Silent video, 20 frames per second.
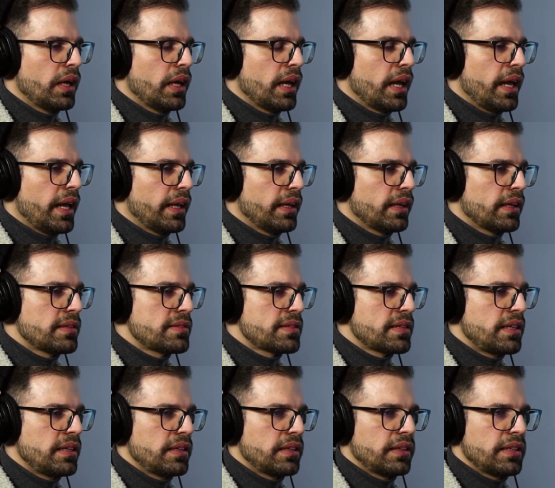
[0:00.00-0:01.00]
and let's
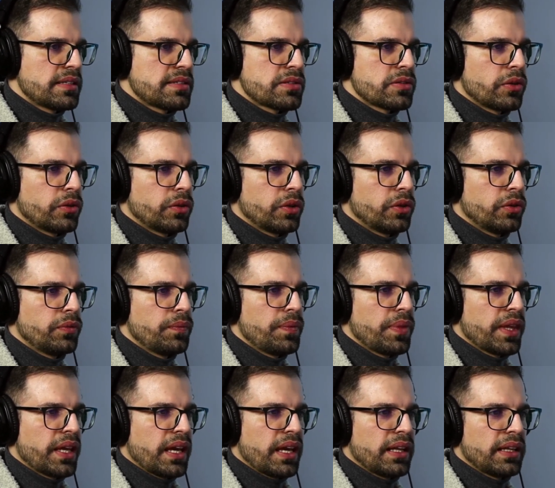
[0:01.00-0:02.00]
hear it solo,
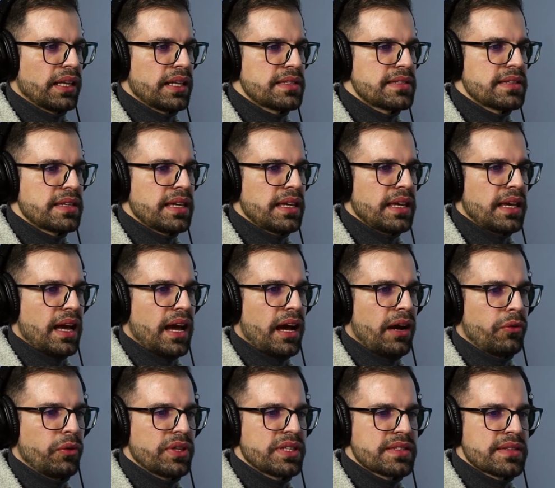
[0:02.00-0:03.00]
and let's see
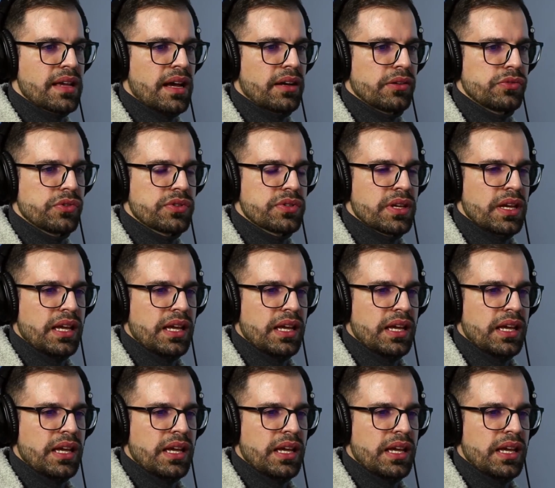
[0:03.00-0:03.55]
how it sounds.